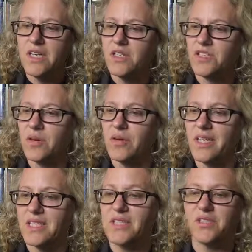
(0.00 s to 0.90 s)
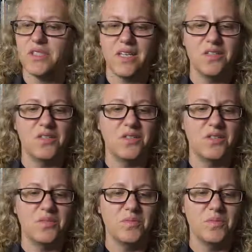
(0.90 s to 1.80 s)
So it's interesting.
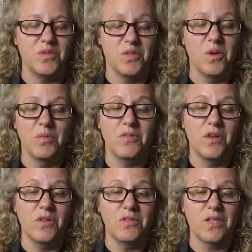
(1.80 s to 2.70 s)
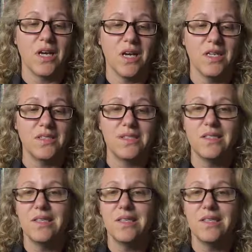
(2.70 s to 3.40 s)
Do mobile phones cause